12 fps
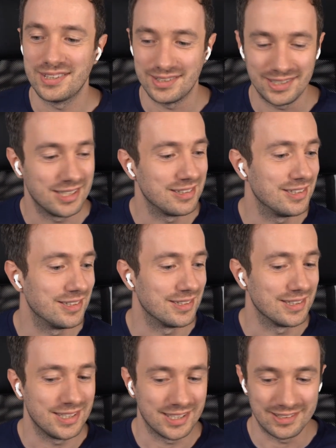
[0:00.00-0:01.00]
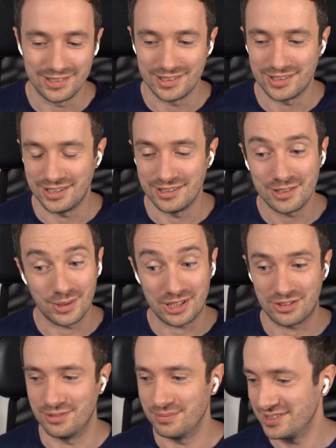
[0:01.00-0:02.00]
get the
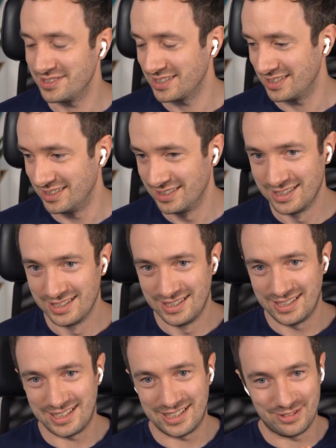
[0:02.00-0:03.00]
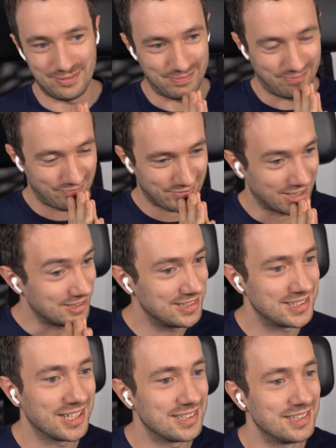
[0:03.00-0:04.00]
interaction, basically. And this
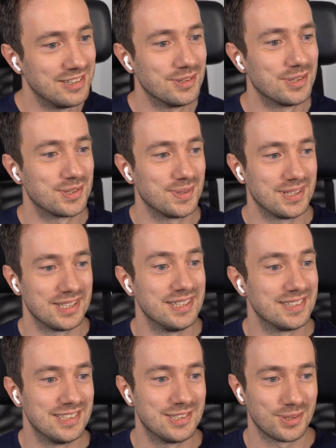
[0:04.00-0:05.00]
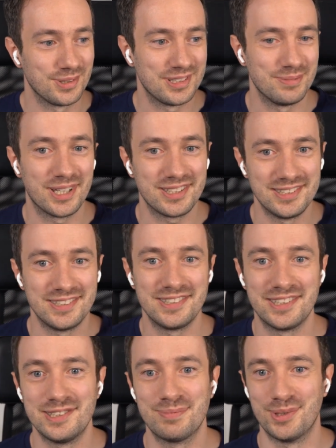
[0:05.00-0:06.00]
guy didn't know as well. He told him had edited
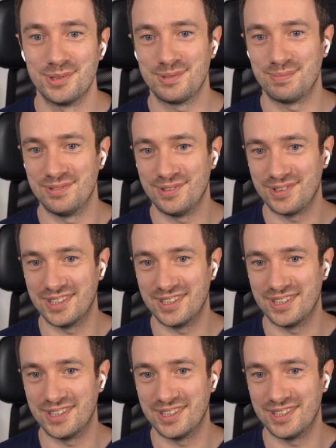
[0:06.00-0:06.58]
his post before